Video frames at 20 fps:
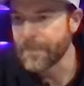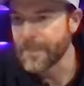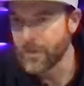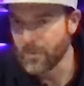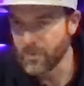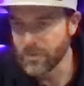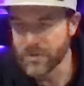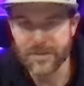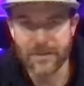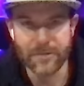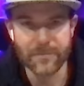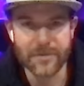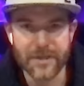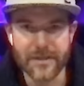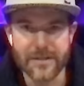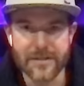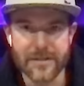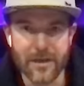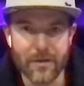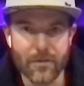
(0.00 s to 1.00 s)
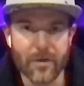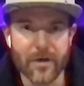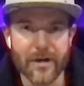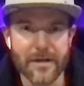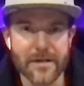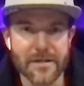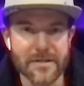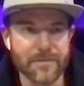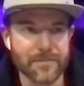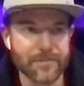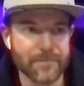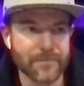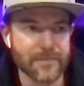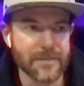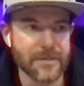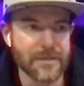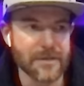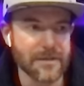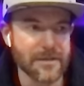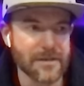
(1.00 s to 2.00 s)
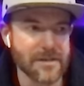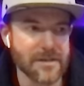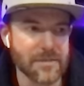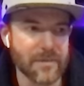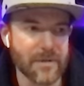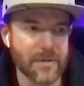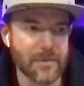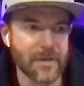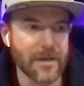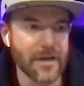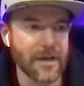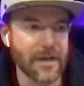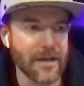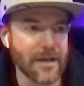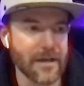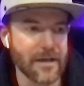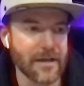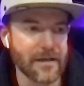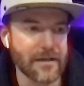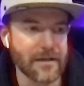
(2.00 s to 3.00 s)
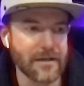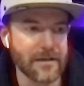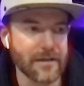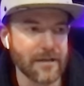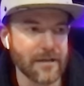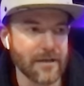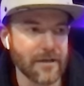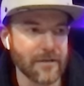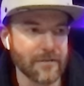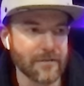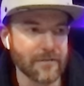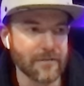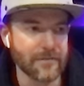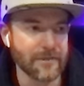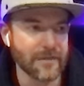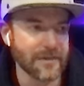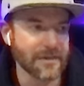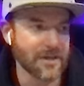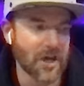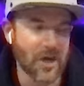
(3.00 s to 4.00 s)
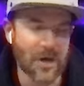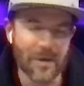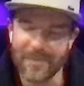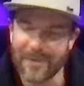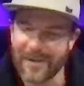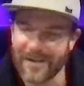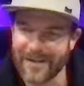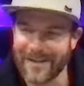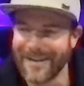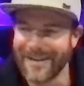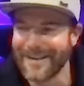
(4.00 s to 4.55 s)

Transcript: There were some things that I wanted to to to spend money on, and you know, the carpet. I